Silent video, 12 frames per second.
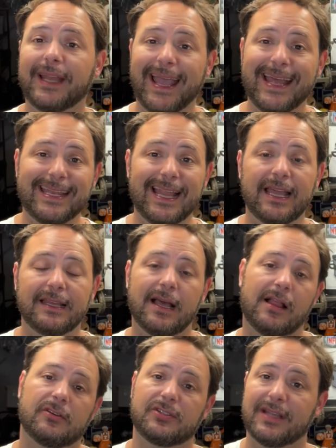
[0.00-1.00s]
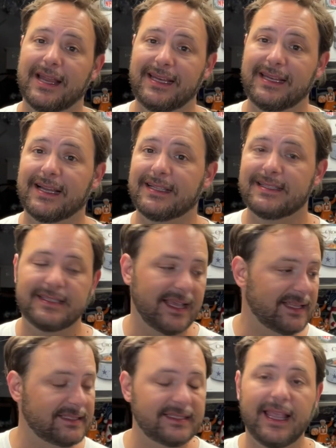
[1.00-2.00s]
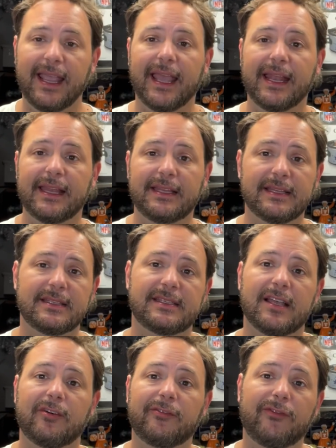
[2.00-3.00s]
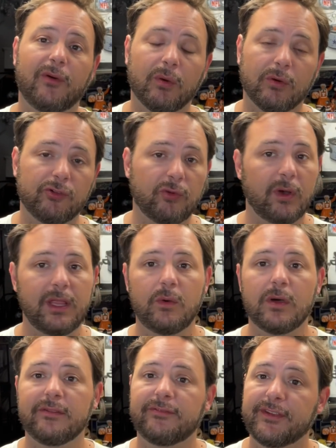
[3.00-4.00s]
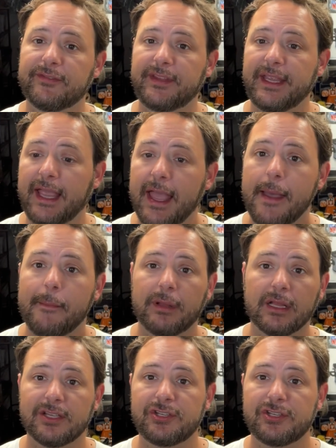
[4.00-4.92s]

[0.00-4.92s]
at $9.99 and it did sell for $21.50 plus